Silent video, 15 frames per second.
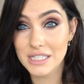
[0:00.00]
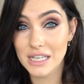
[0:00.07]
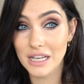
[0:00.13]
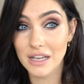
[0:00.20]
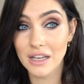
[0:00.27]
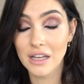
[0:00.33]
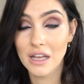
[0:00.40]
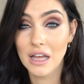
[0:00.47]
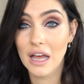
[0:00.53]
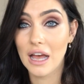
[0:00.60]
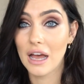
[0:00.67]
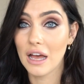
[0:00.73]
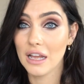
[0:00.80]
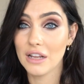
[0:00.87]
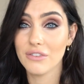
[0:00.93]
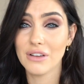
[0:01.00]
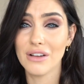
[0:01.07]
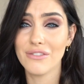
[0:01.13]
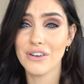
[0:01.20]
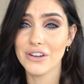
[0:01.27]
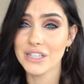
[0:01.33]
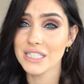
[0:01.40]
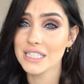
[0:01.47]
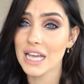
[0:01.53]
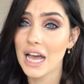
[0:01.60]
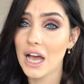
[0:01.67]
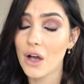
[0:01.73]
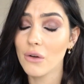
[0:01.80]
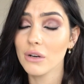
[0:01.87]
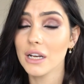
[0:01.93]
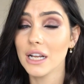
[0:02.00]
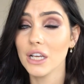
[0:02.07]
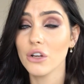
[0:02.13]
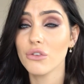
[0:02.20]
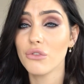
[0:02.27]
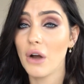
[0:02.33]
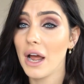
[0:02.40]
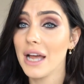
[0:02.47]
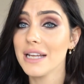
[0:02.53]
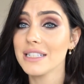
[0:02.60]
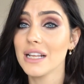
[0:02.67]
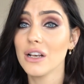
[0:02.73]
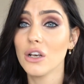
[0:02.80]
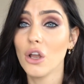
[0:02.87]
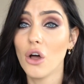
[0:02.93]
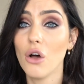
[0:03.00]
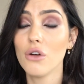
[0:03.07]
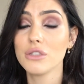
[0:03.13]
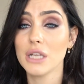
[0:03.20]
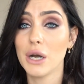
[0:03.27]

and I felt very down, and I cried a lot.